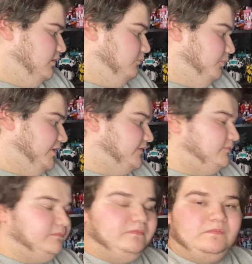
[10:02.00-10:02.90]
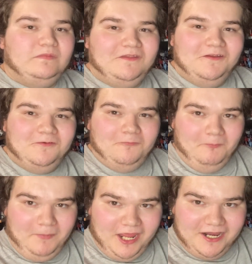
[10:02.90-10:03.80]
But
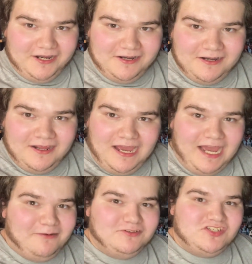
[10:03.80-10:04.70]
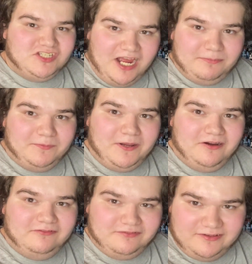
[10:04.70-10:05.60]
man, I was not
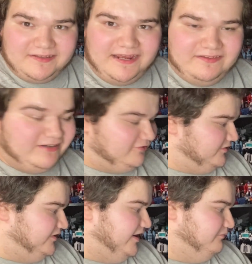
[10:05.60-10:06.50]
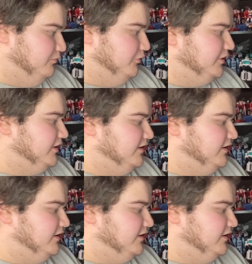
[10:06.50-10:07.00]
prepared for the Skylanders in Davenport.